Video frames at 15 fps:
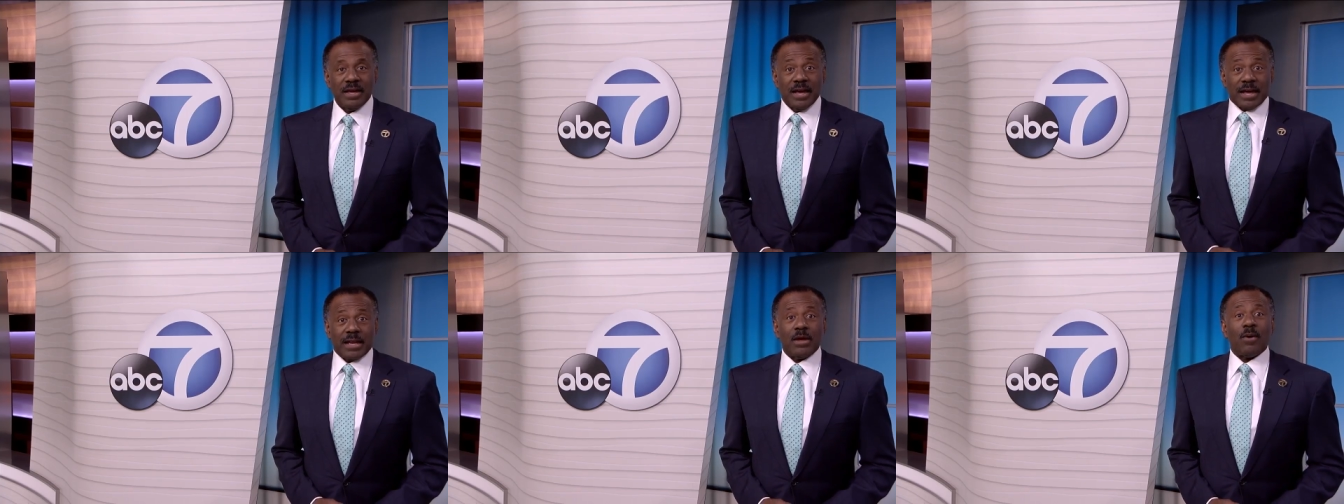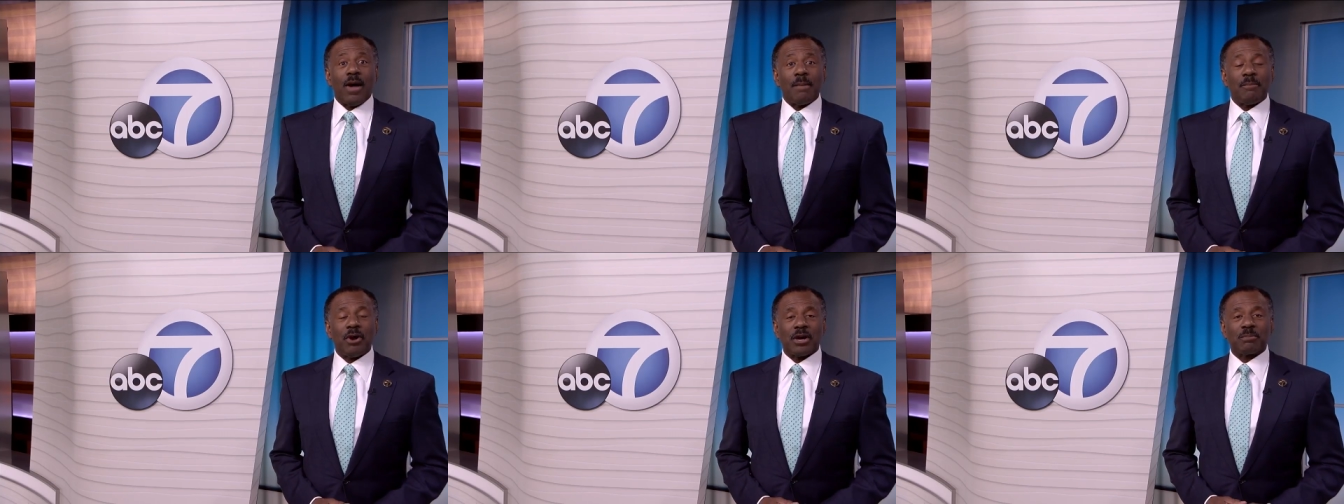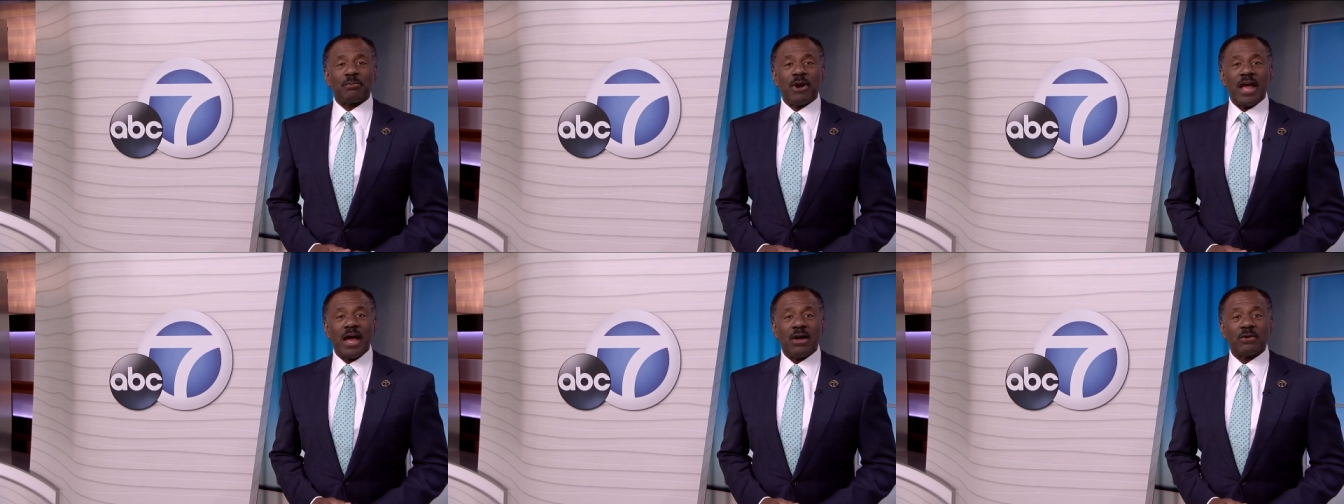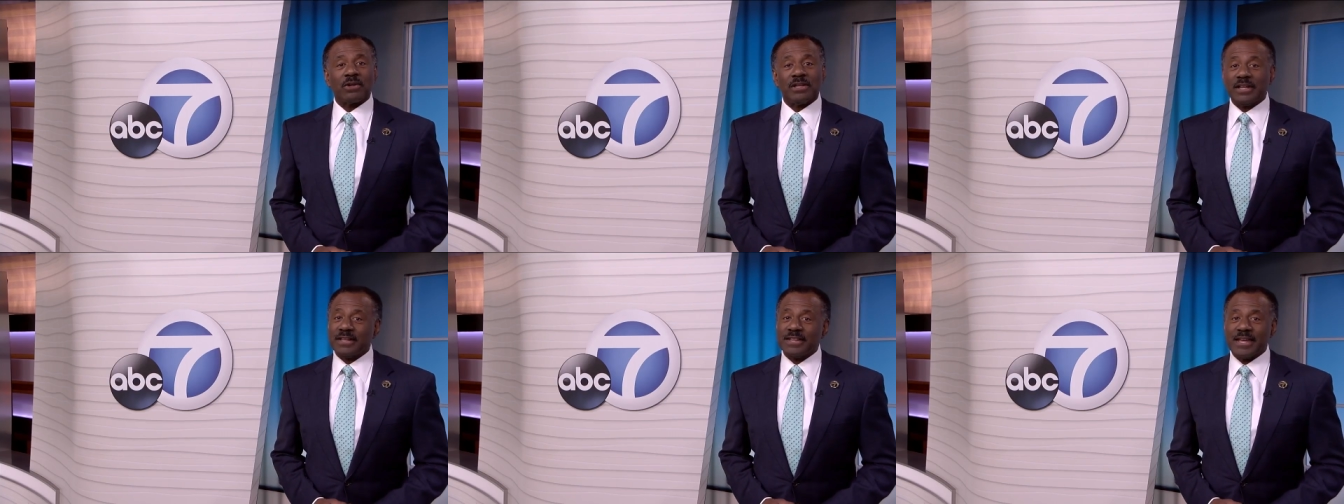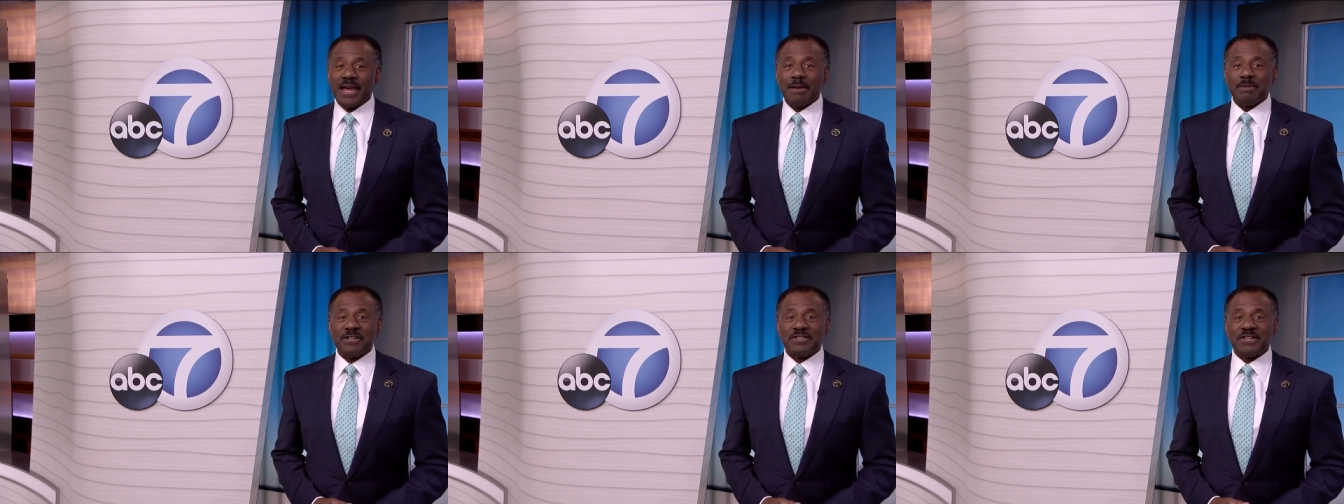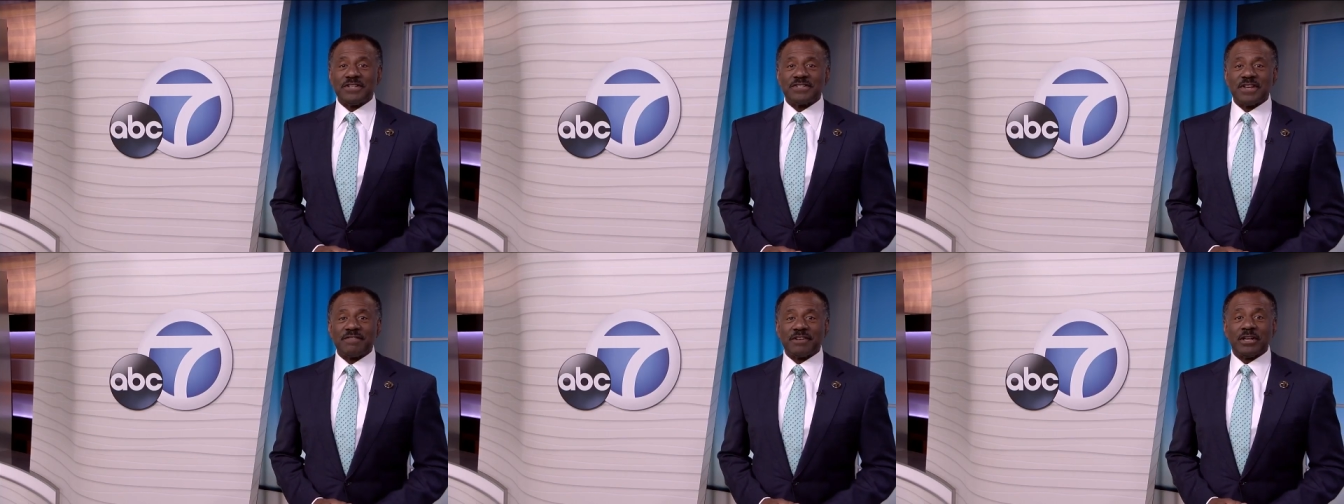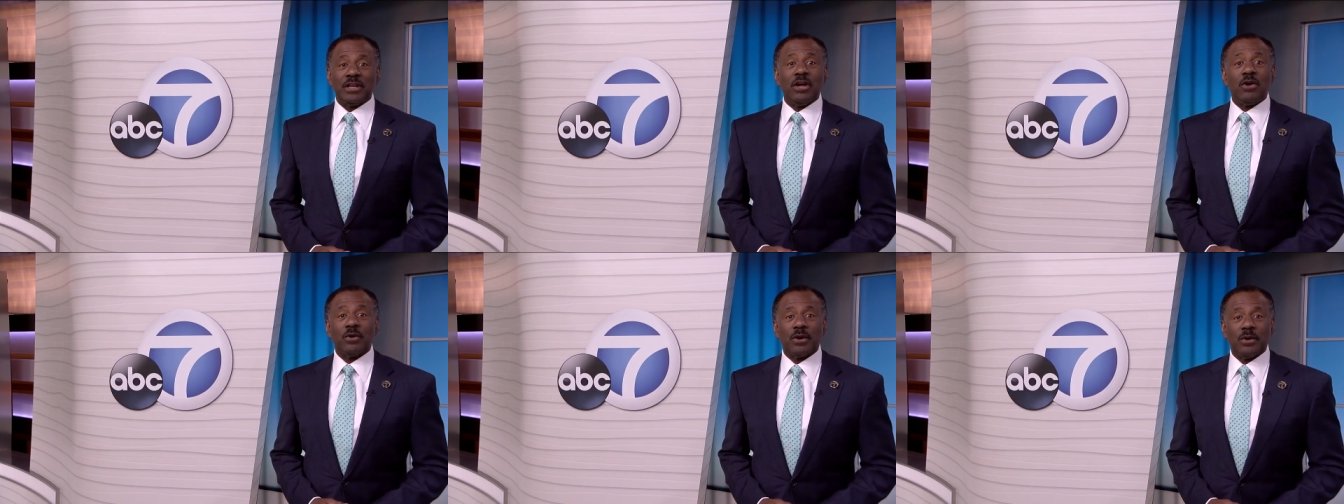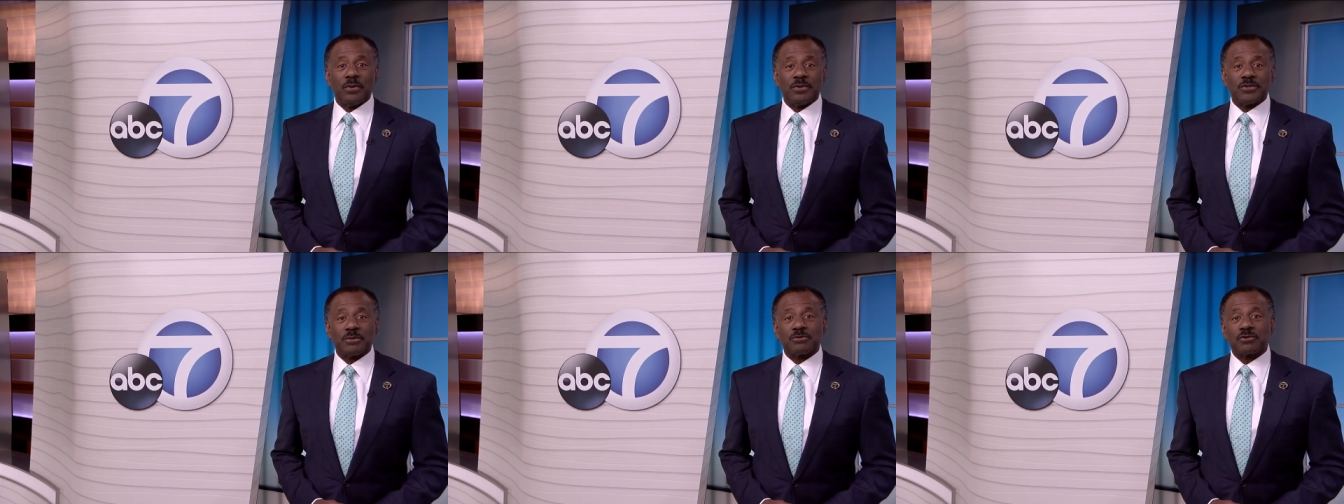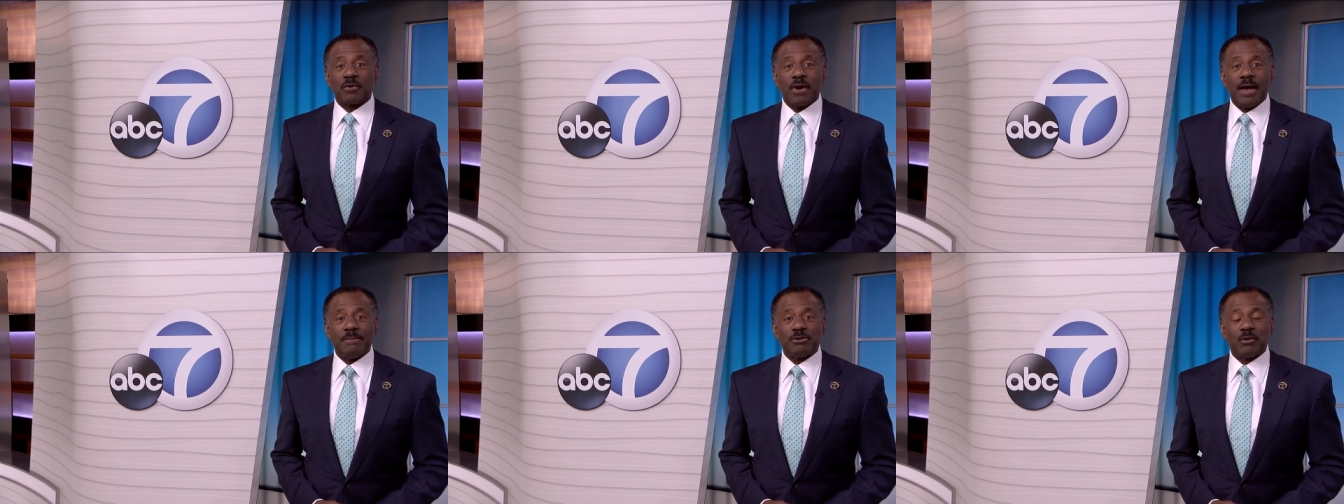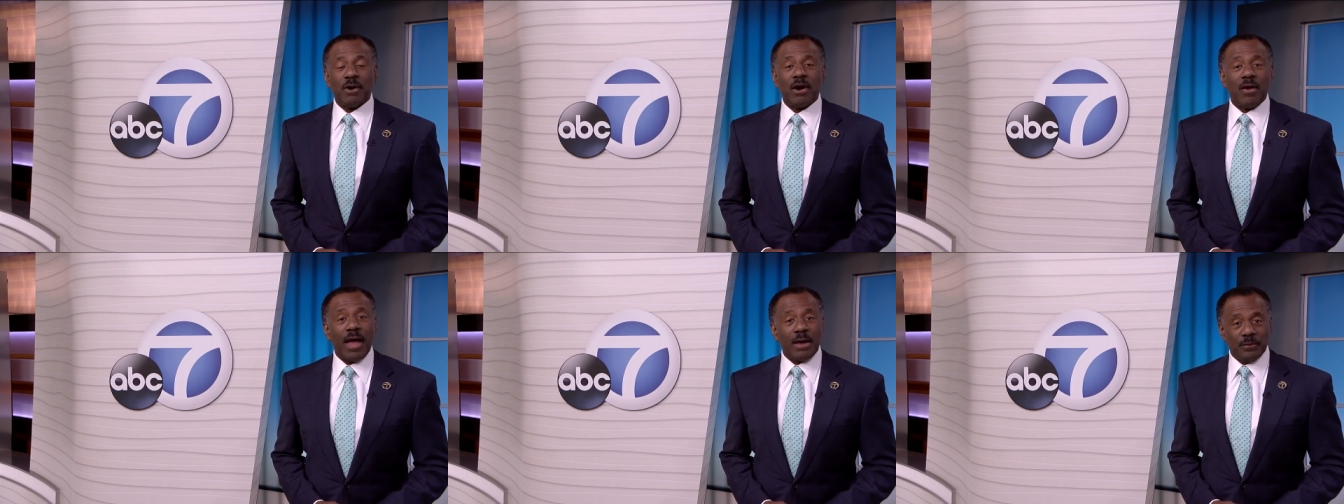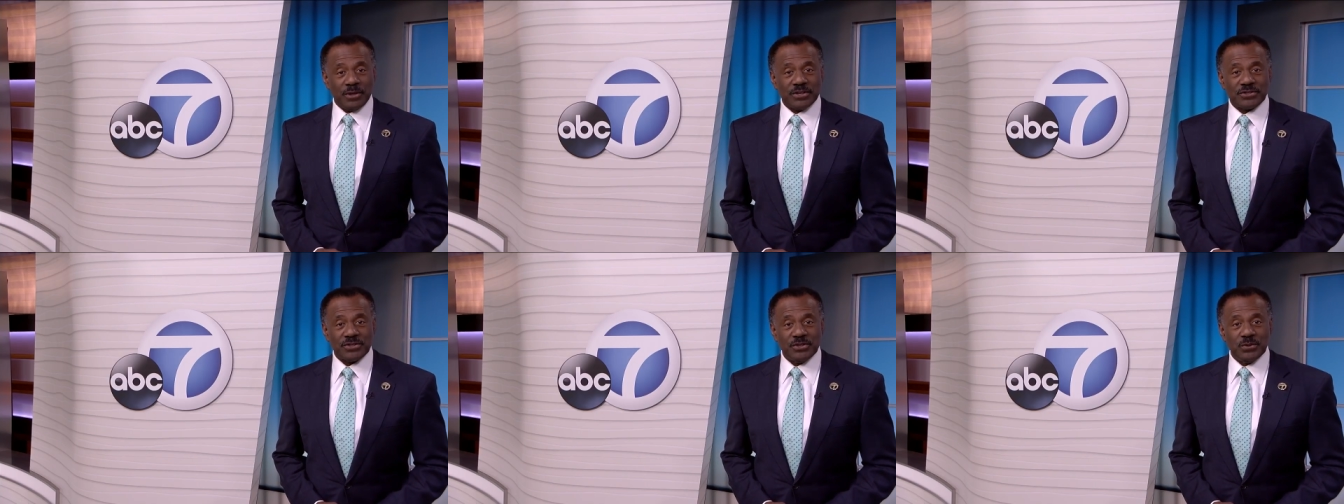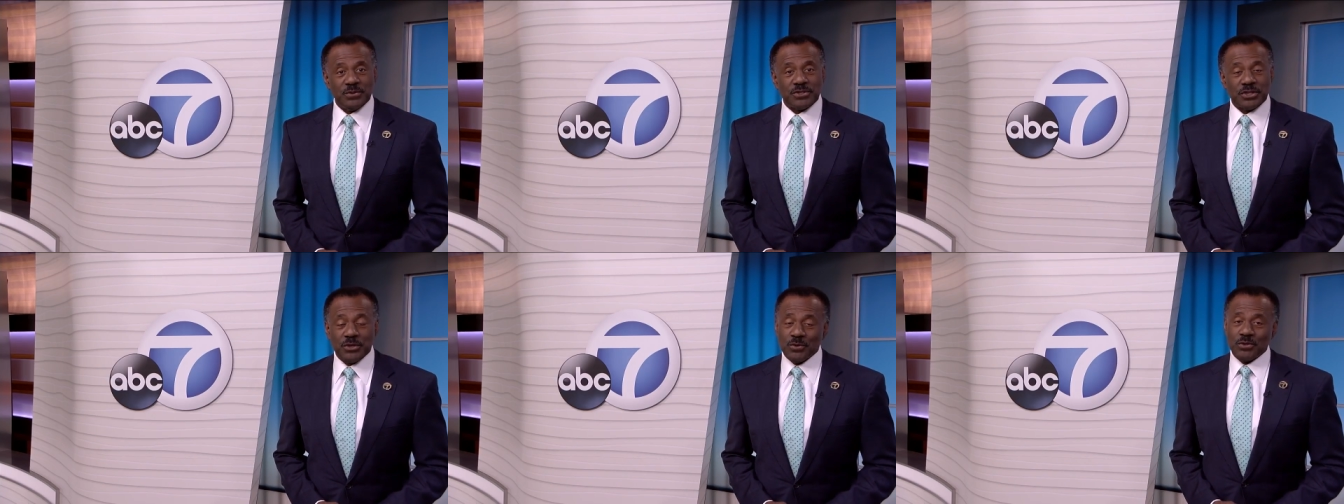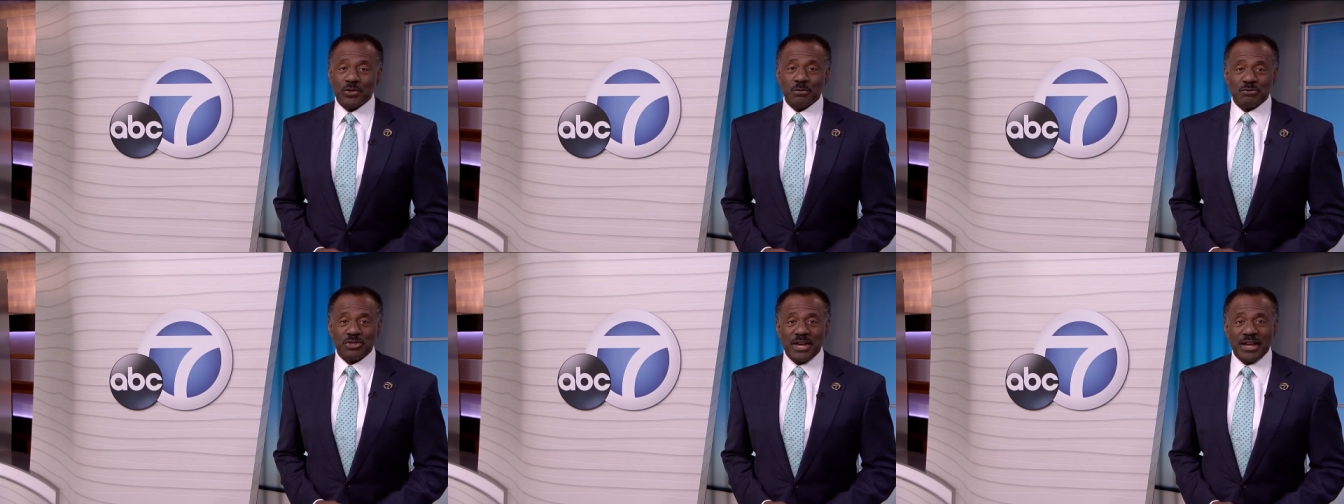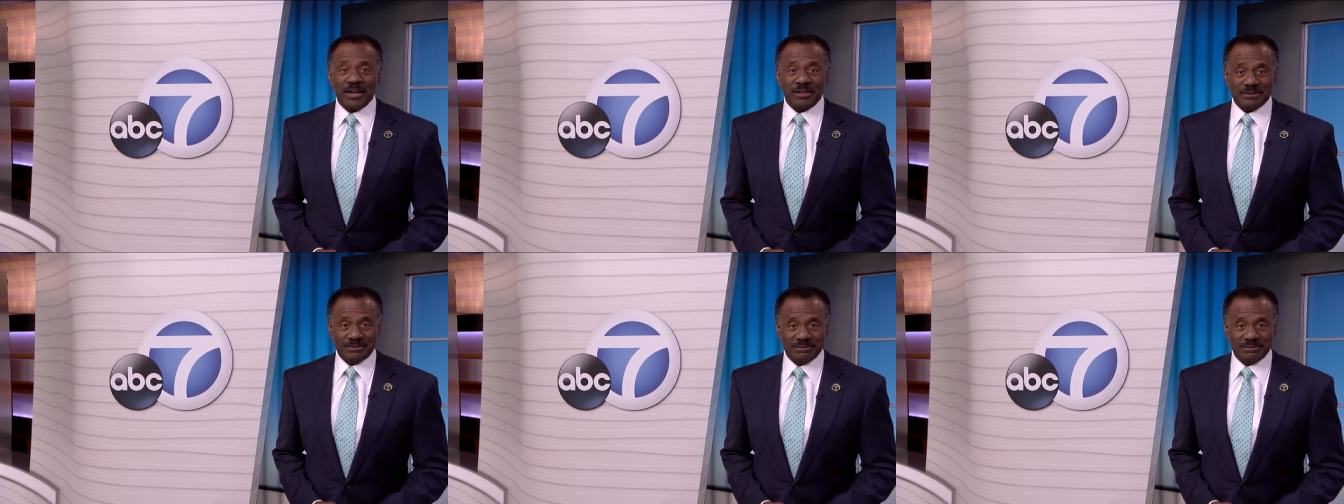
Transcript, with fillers: Hello, I'm Mark Brown. Click the ABC7 logo to subscribe to our Eyewitness News YouTube channel.